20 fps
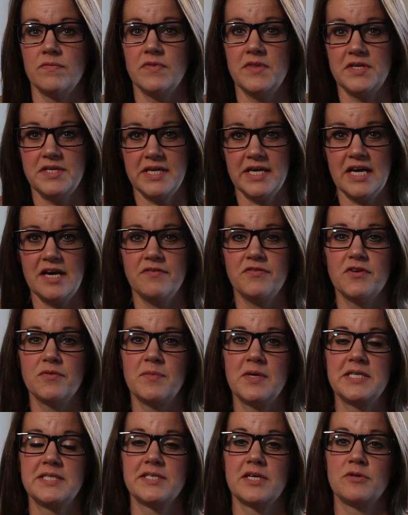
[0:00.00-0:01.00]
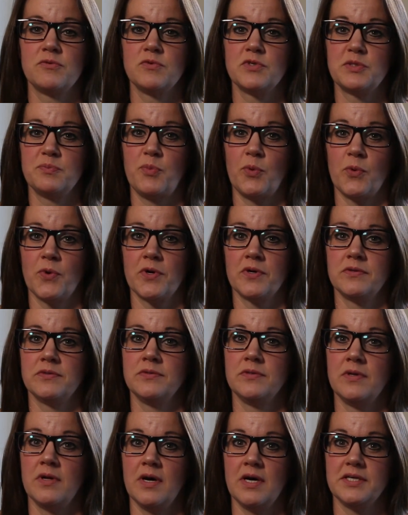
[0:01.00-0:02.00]
The day after my son was born,
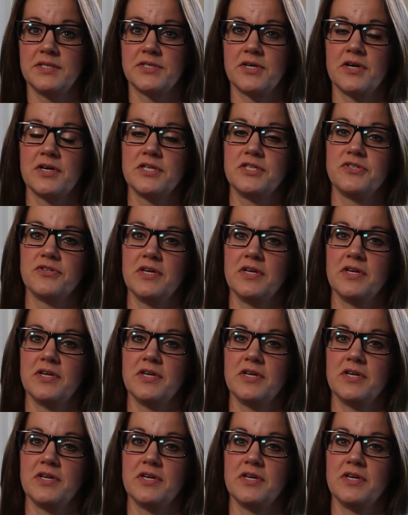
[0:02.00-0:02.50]
I started